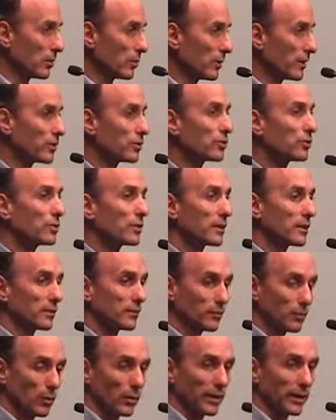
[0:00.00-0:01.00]
which you can
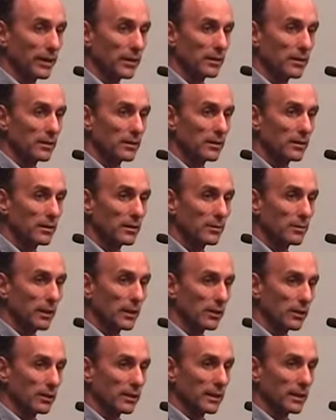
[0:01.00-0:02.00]
avoid
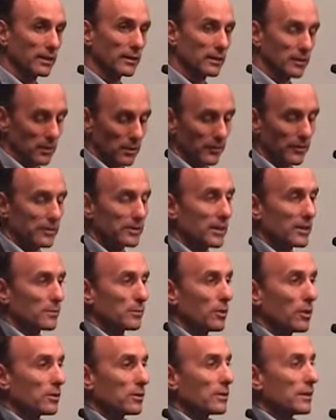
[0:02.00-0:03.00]
by looking at, you know, if it
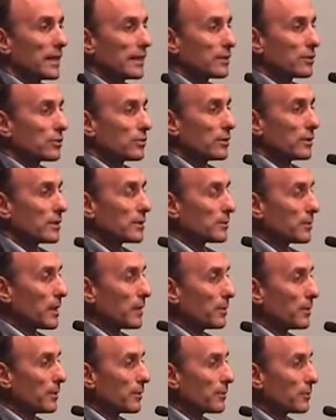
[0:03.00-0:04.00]
says maltodextrin, it's
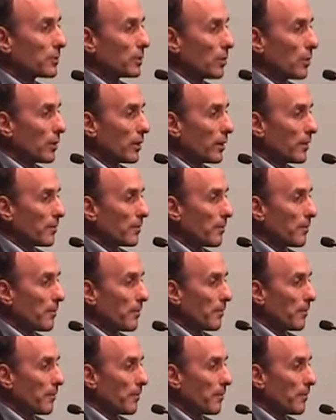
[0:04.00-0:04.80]
probably from corn.